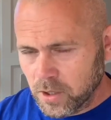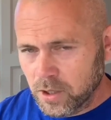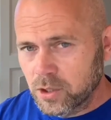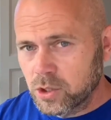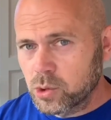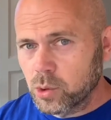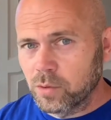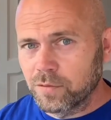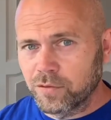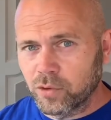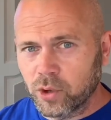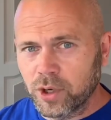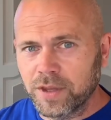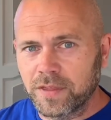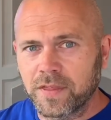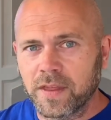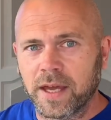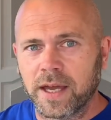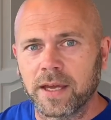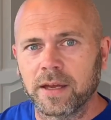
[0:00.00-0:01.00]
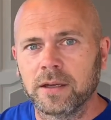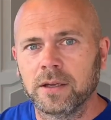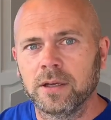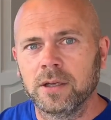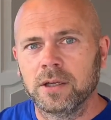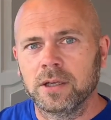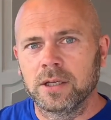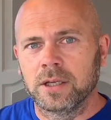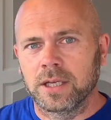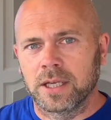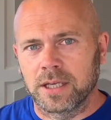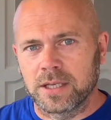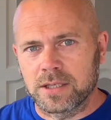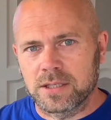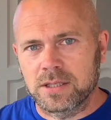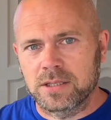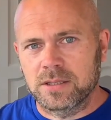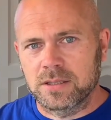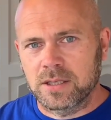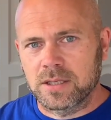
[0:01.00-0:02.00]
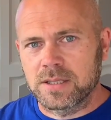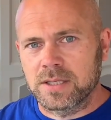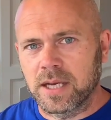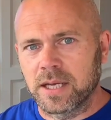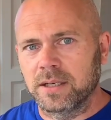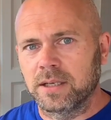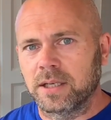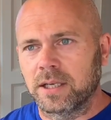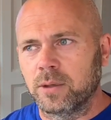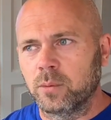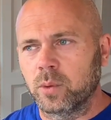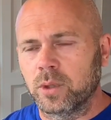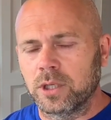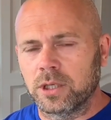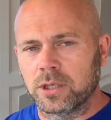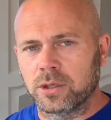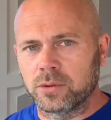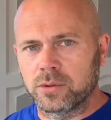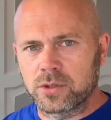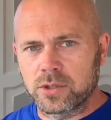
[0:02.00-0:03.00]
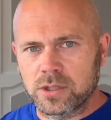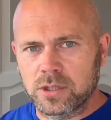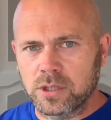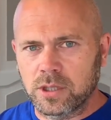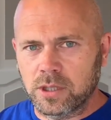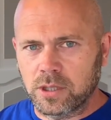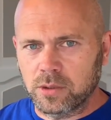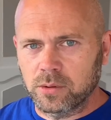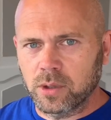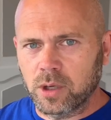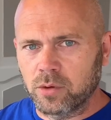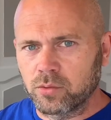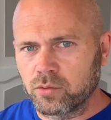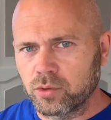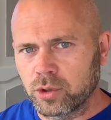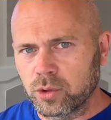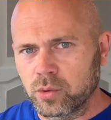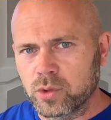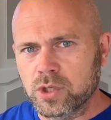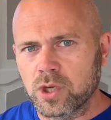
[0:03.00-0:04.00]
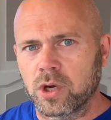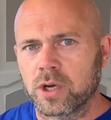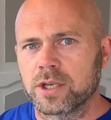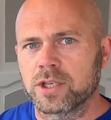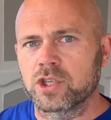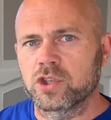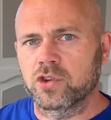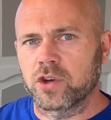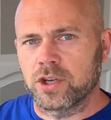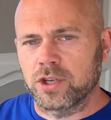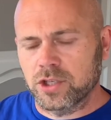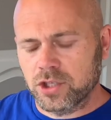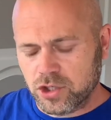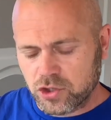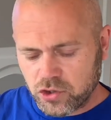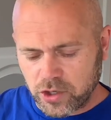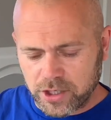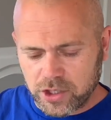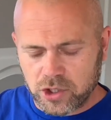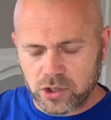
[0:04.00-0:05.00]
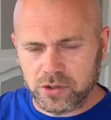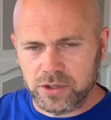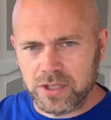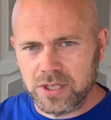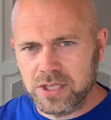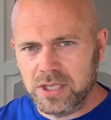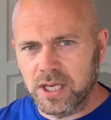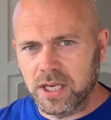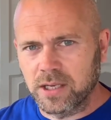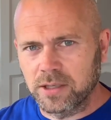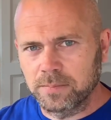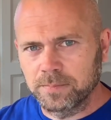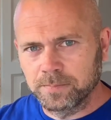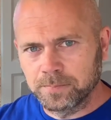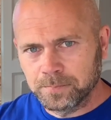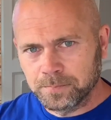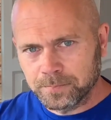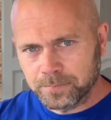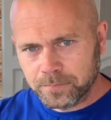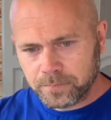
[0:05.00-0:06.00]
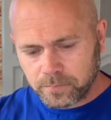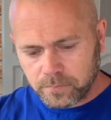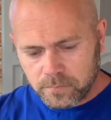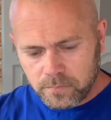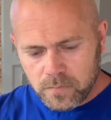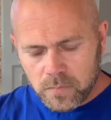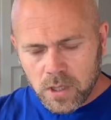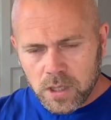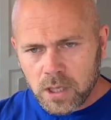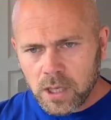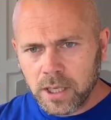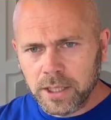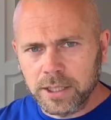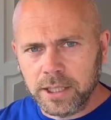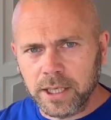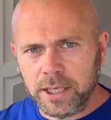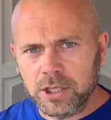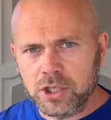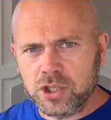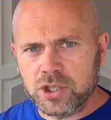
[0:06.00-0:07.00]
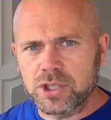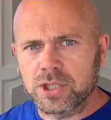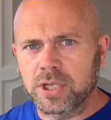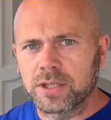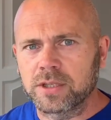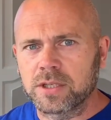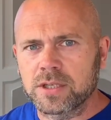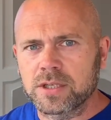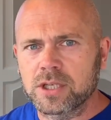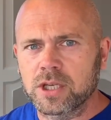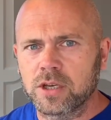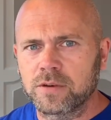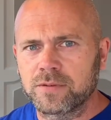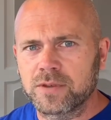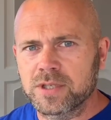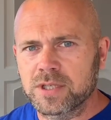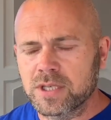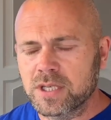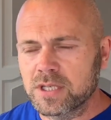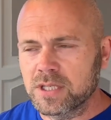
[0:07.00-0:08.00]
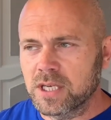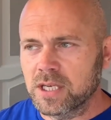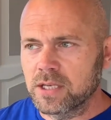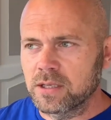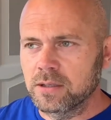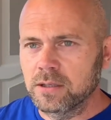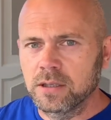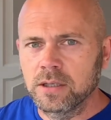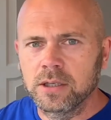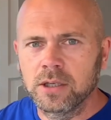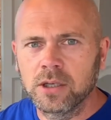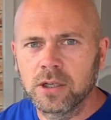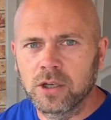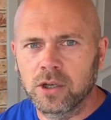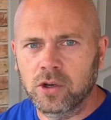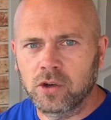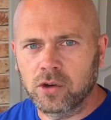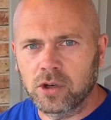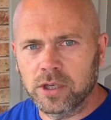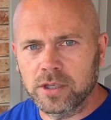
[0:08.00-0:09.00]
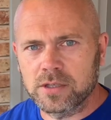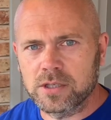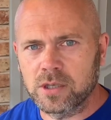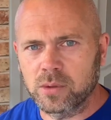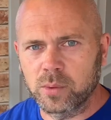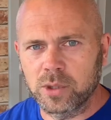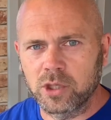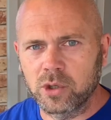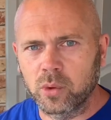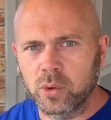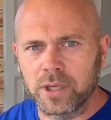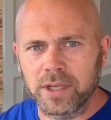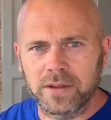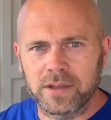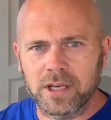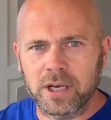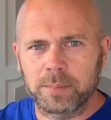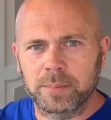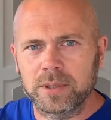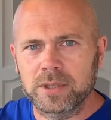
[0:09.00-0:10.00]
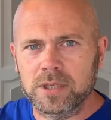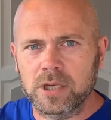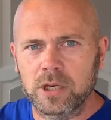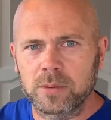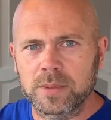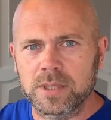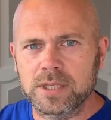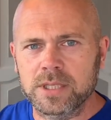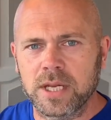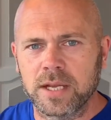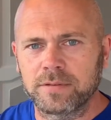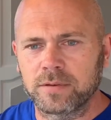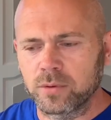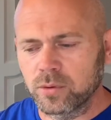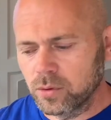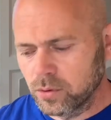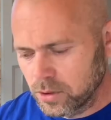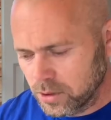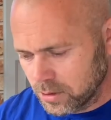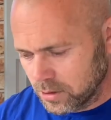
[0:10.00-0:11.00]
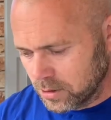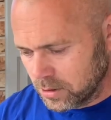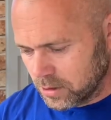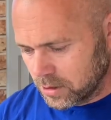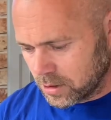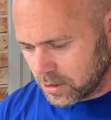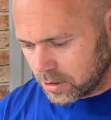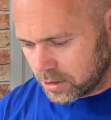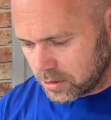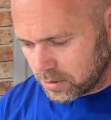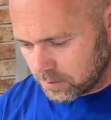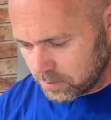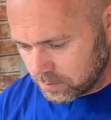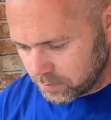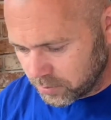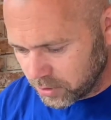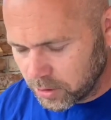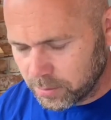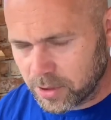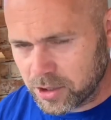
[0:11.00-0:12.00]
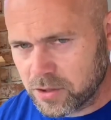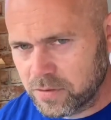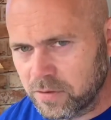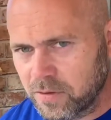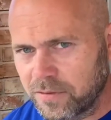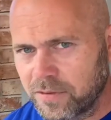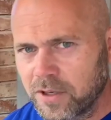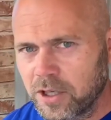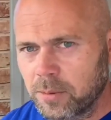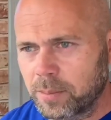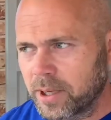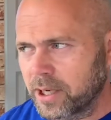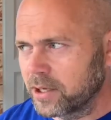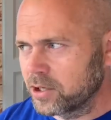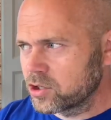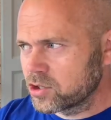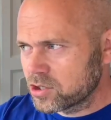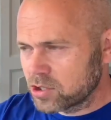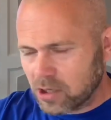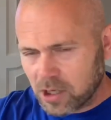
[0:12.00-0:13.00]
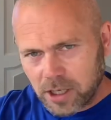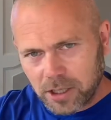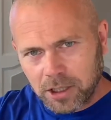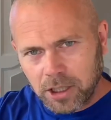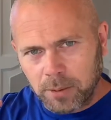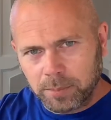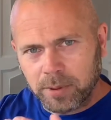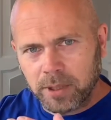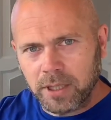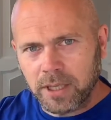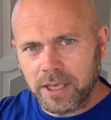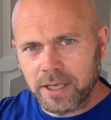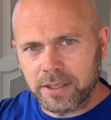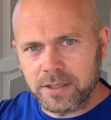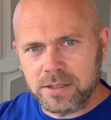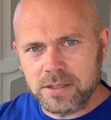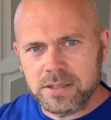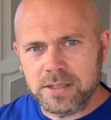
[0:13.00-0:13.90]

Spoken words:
to avoid that, it's the technique we use, you know, a real tight stretch on the skin and getting just under the surface of the skin. All right, so we call it the upper dermis level. Pretty much, if you think about it, just like a couple of layers